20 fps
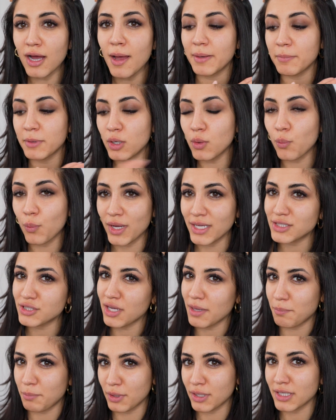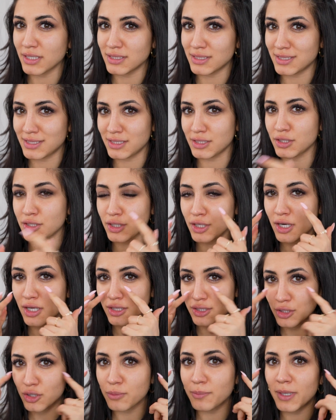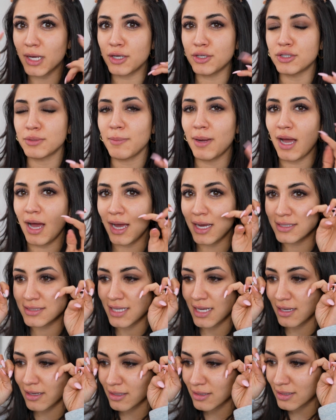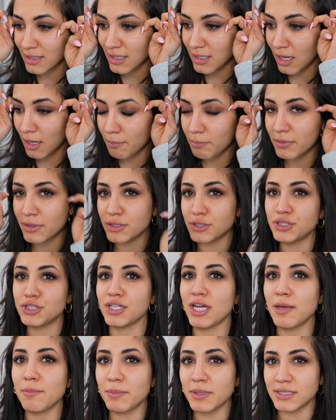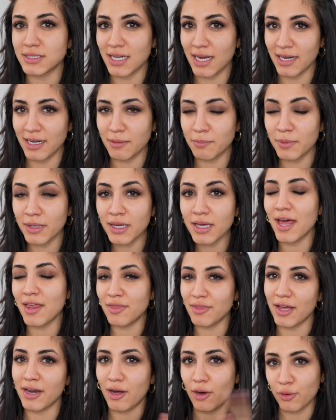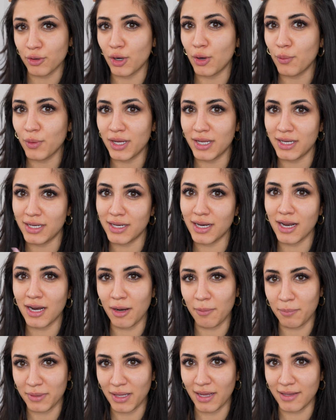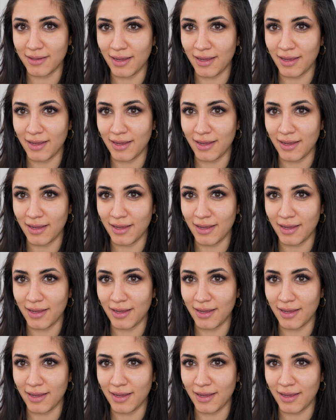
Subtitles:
but I'm gonna wait till I put concealer a little bit under my eyes and clean up this shape a tiny bit, and then I'll go in and apply